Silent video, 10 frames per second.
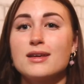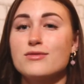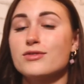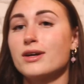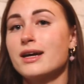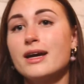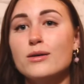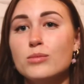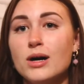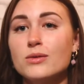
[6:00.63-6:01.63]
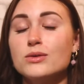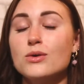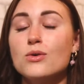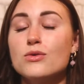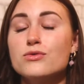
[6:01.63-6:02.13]
forget about the
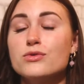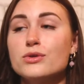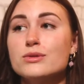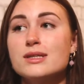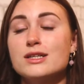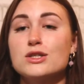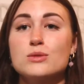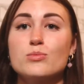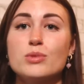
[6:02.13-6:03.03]
whole foods and just